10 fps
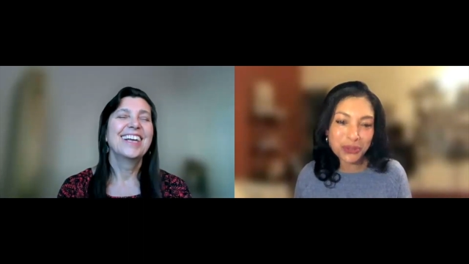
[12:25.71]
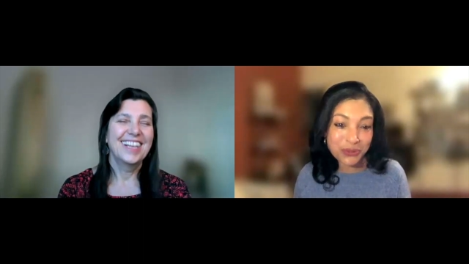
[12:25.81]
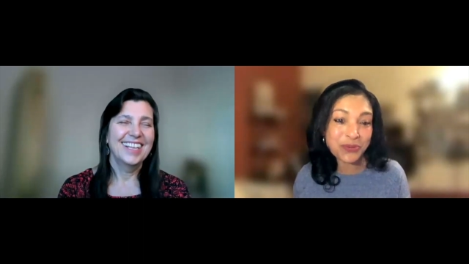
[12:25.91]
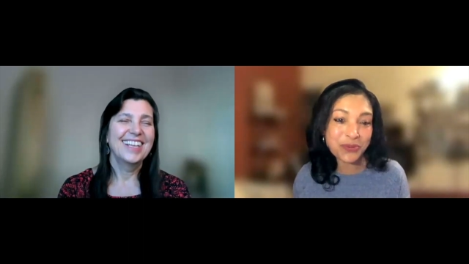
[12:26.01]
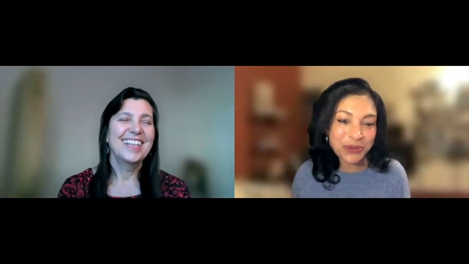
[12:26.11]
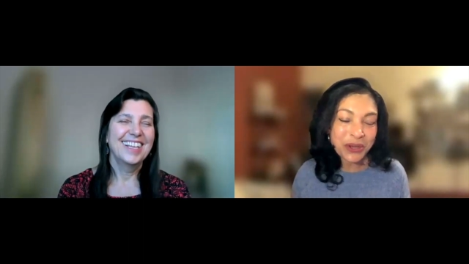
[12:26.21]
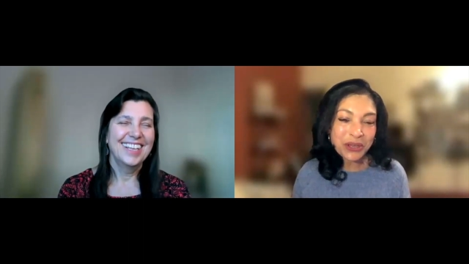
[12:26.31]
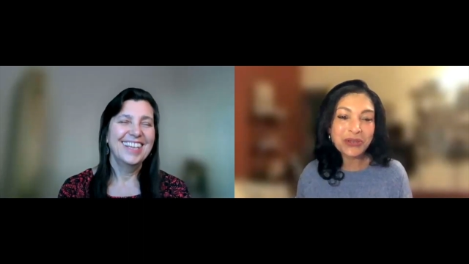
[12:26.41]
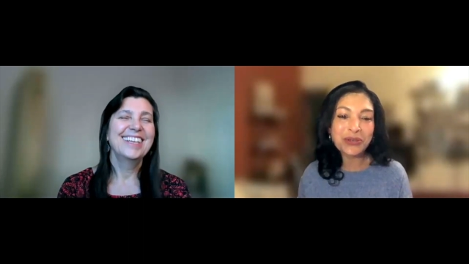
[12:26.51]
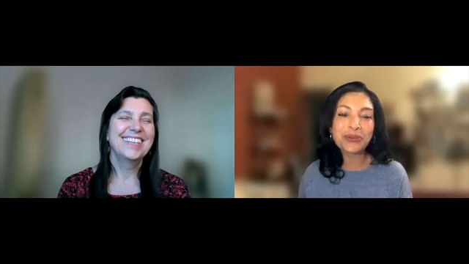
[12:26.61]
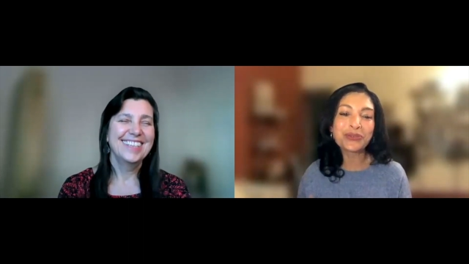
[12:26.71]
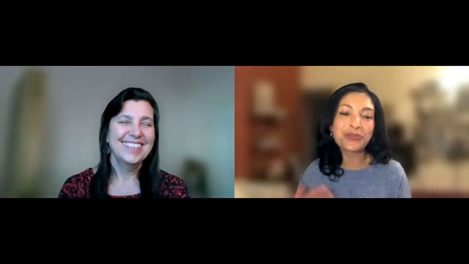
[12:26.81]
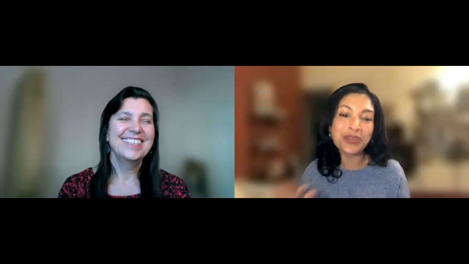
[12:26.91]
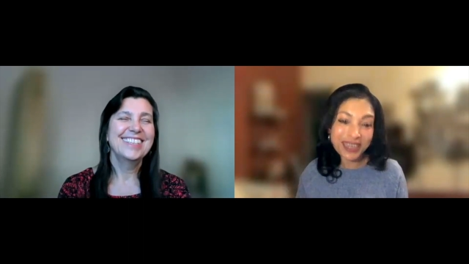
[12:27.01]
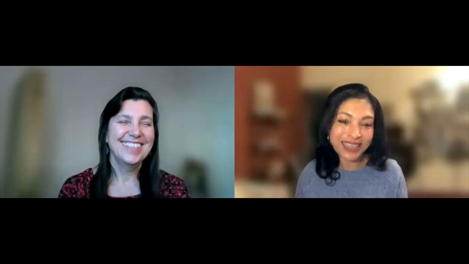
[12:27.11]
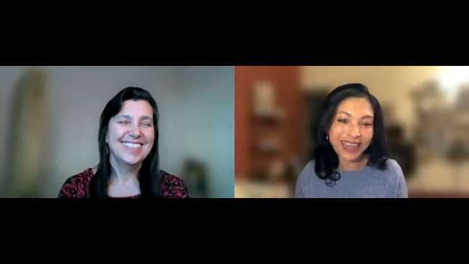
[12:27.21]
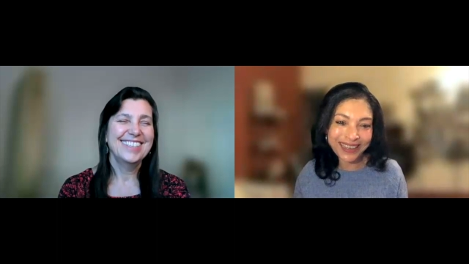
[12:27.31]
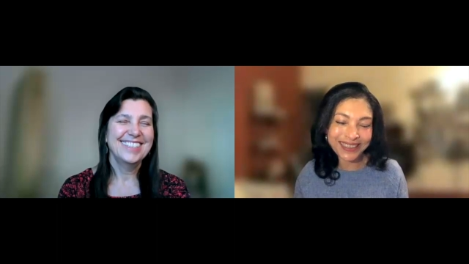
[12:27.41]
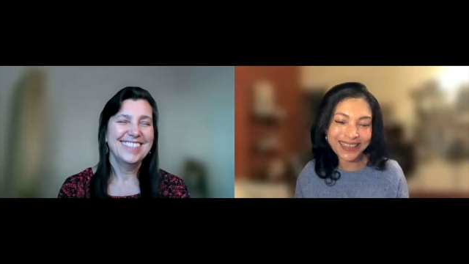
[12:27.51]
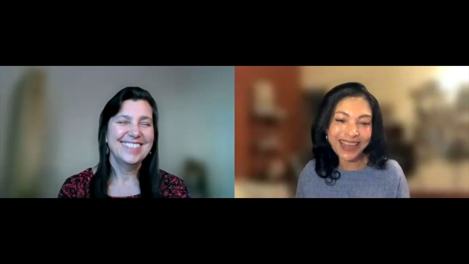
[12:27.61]
Speaker 1: to to to treat a heart
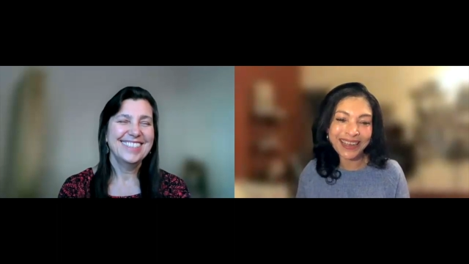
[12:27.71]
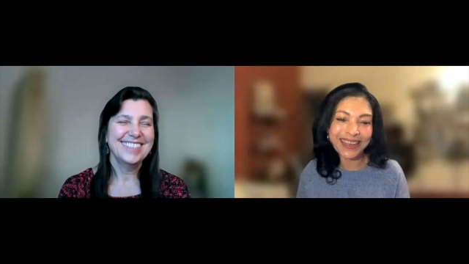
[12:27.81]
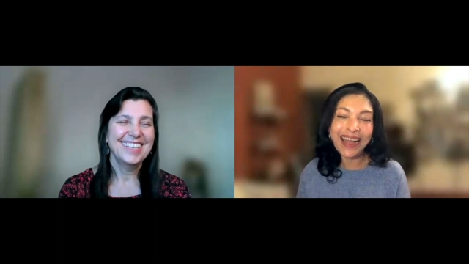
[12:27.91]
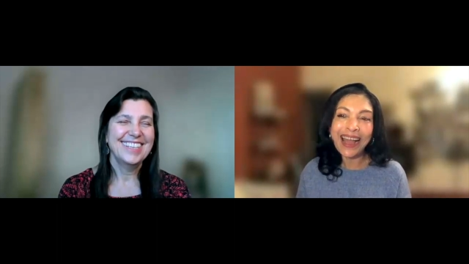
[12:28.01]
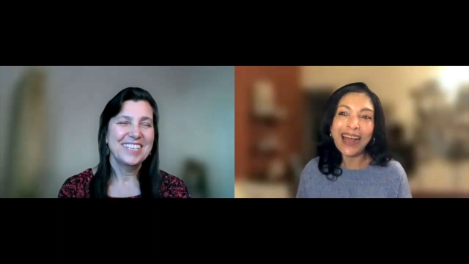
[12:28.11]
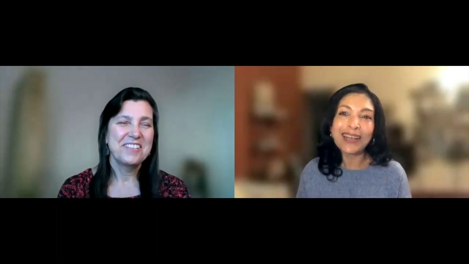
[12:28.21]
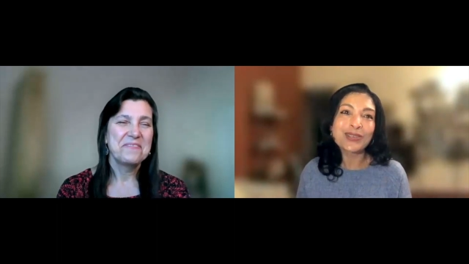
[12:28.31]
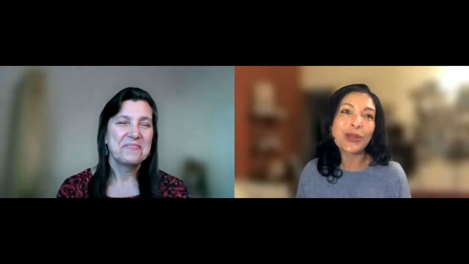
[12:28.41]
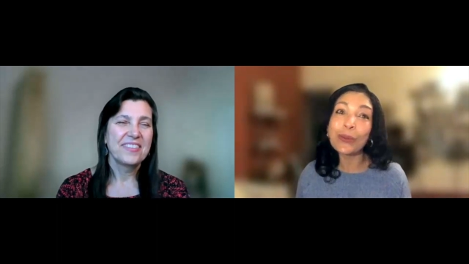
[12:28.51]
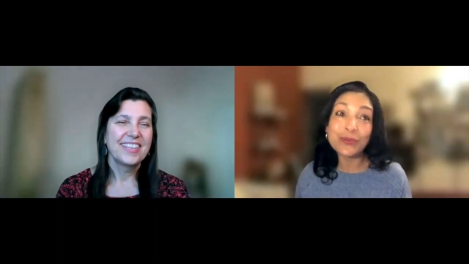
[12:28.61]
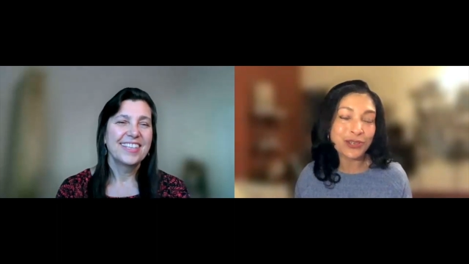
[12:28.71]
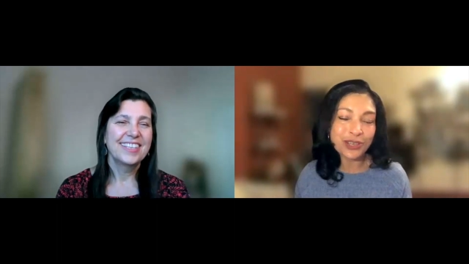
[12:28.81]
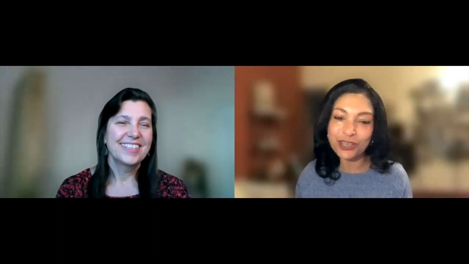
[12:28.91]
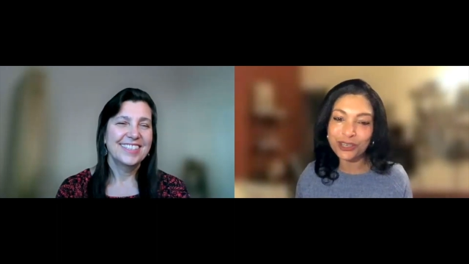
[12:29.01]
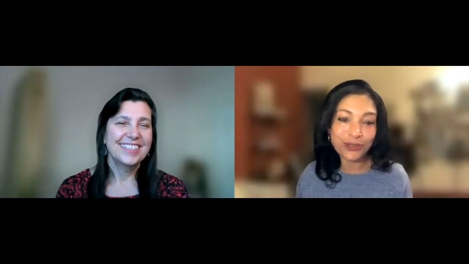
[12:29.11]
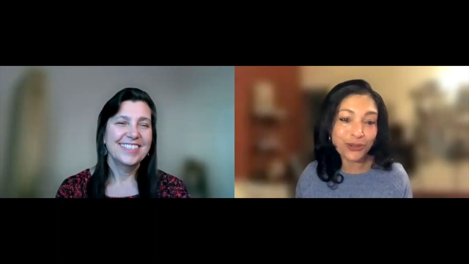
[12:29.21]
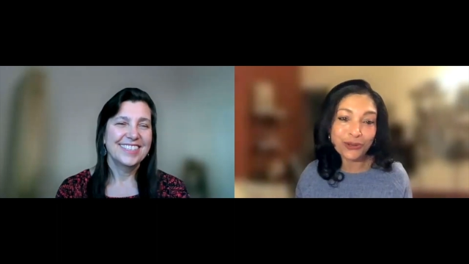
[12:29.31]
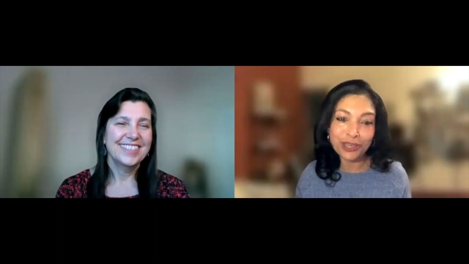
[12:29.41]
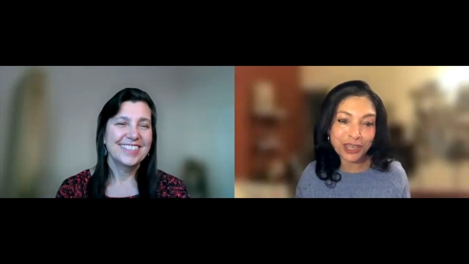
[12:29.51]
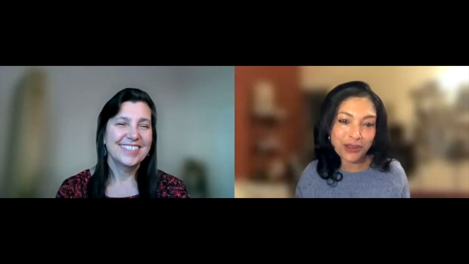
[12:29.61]
attack as an obstetrician you don't
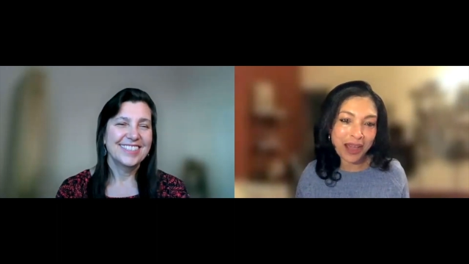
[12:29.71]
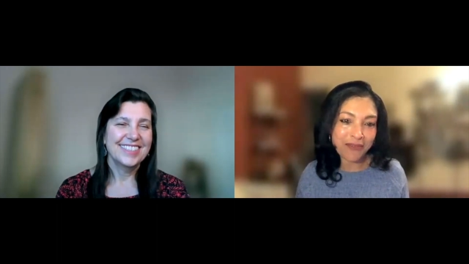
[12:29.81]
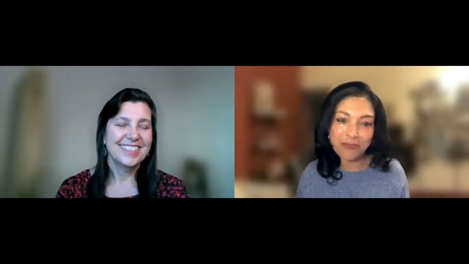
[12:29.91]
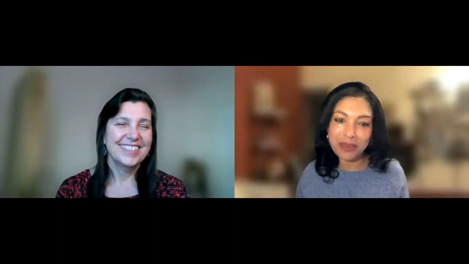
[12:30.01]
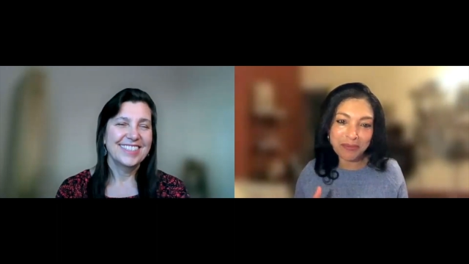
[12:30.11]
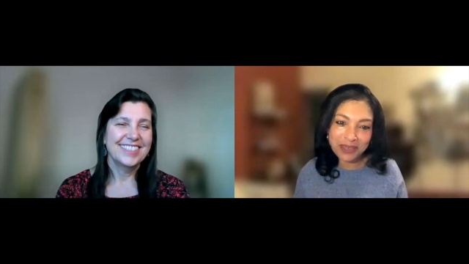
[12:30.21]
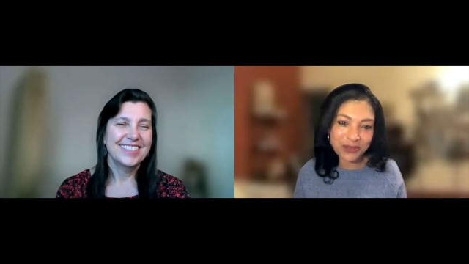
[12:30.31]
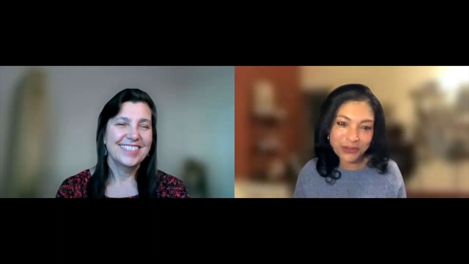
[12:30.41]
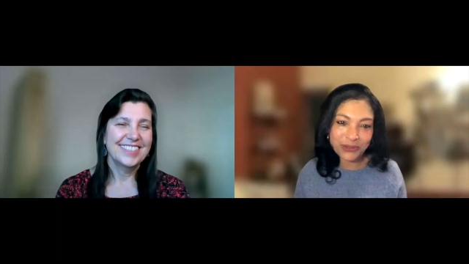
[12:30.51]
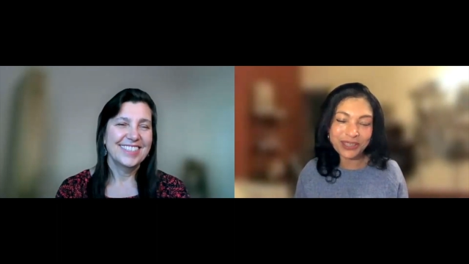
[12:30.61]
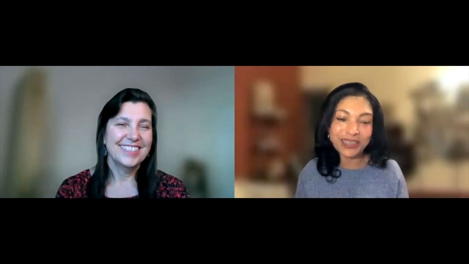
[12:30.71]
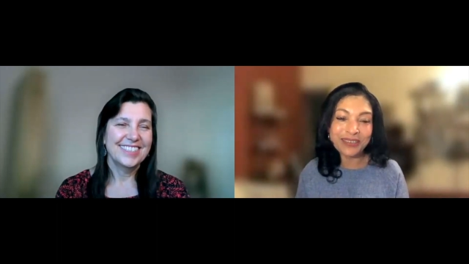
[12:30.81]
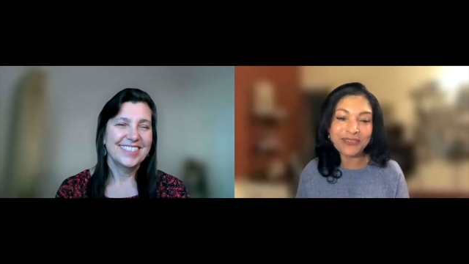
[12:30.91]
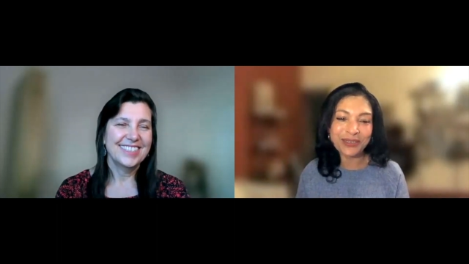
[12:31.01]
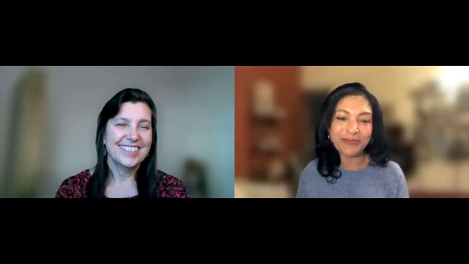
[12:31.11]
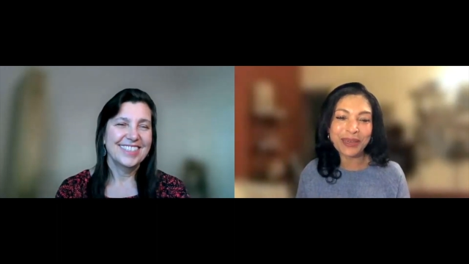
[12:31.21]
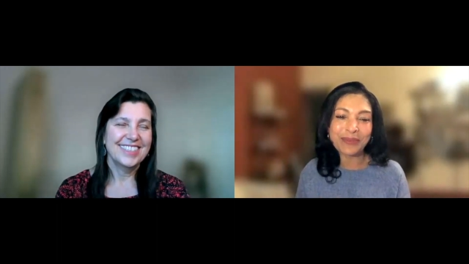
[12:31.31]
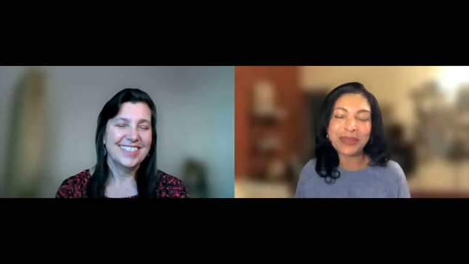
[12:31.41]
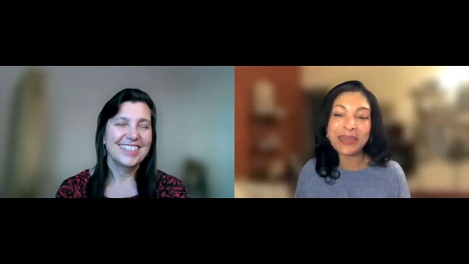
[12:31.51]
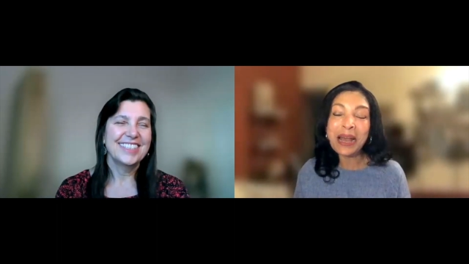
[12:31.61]
need to have a baby to deliver a baby
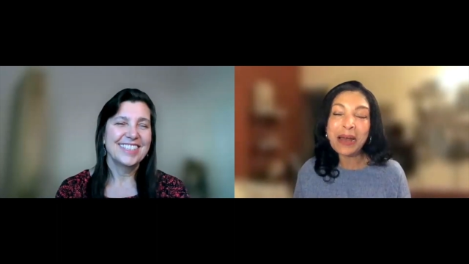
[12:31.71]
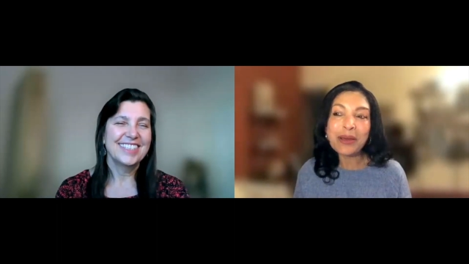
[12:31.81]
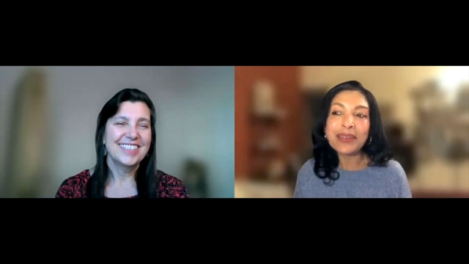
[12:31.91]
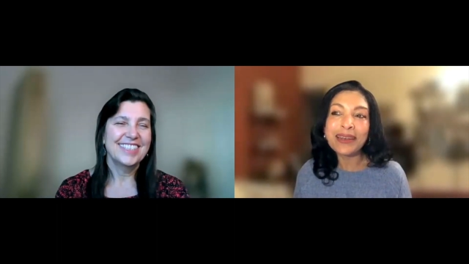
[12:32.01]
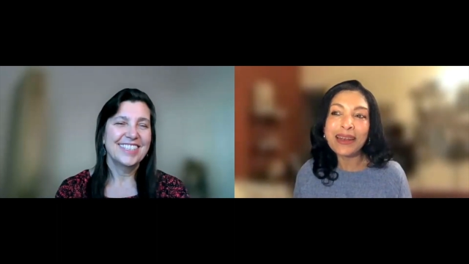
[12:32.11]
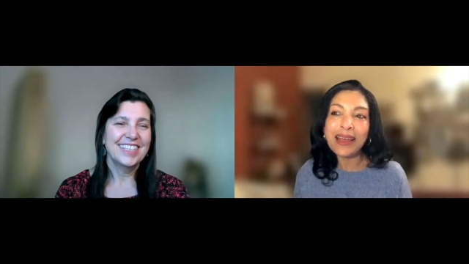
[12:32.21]
but in